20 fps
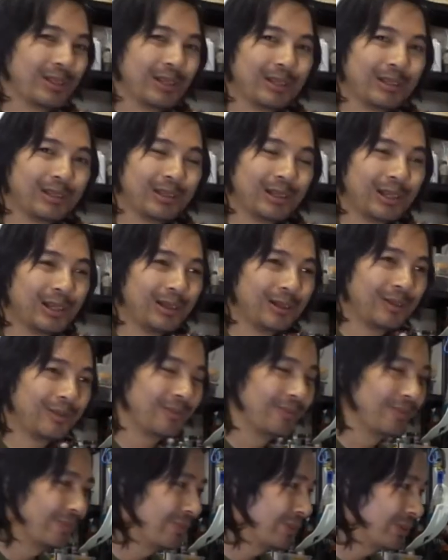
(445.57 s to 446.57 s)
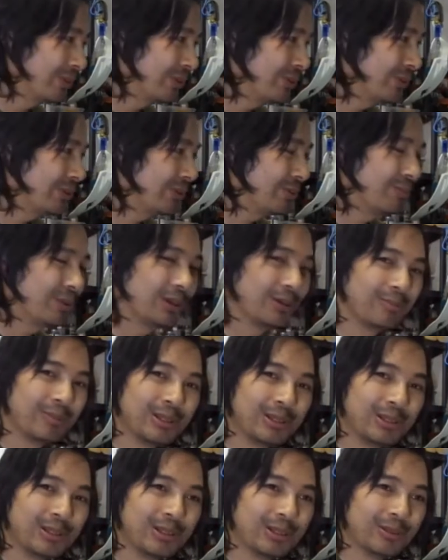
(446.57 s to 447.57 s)
I, I used to build
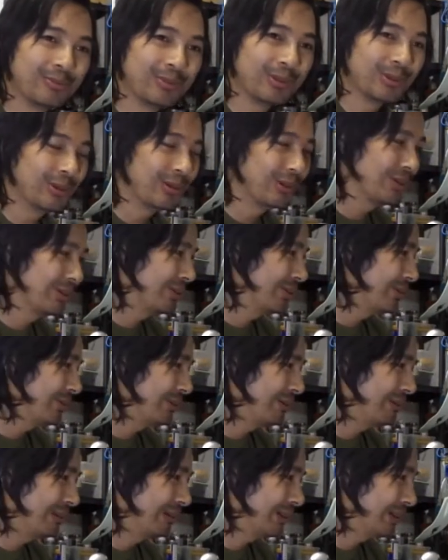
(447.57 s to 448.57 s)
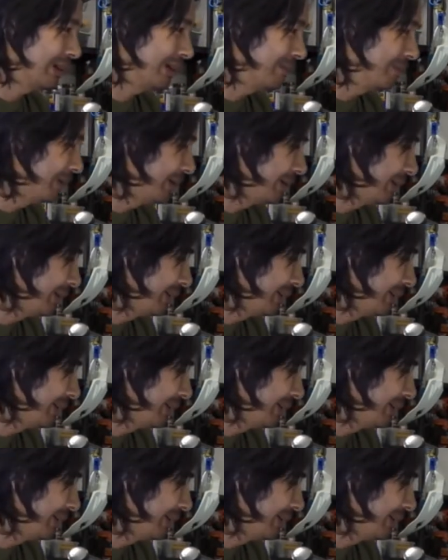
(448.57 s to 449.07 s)
PC computers all the time.